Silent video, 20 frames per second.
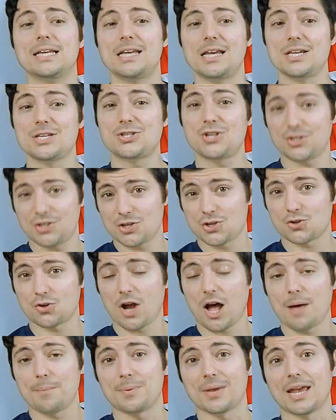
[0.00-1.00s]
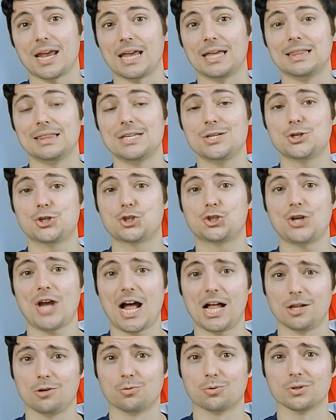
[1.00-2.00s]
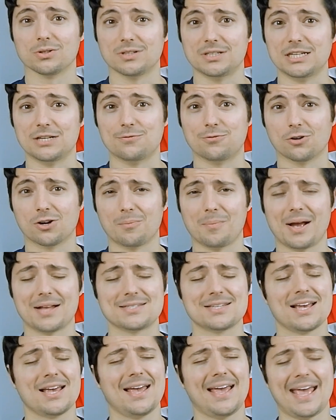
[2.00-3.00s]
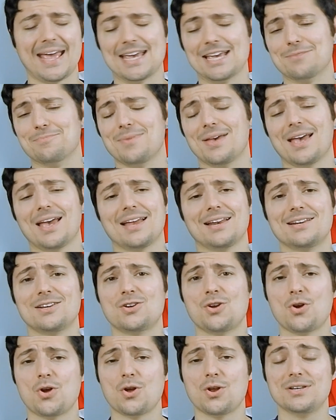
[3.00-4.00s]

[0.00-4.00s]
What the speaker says: He's just a drop in the shallower league formats, 8-man,